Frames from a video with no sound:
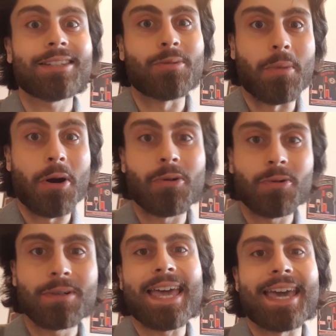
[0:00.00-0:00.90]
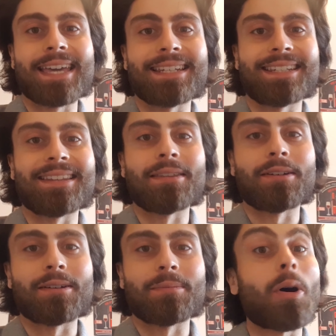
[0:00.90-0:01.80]
tomorrow and
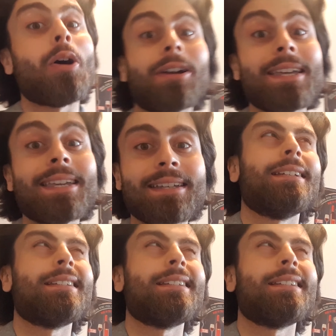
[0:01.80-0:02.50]
the party.